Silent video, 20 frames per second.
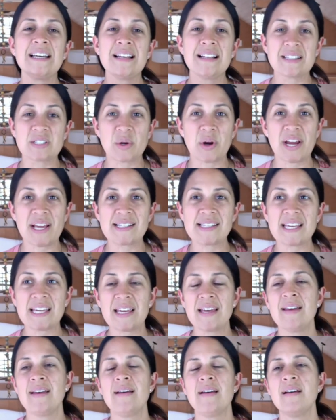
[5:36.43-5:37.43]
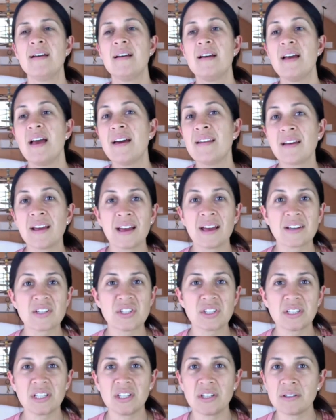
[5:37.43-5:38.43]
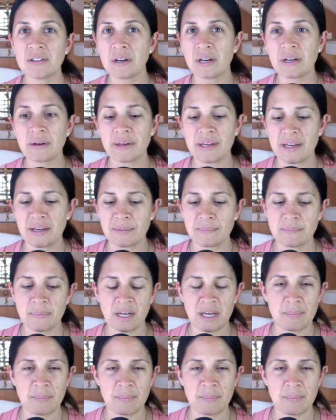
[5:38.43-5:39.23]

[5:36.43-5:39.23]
It's crazy. And I actually, you know how I am.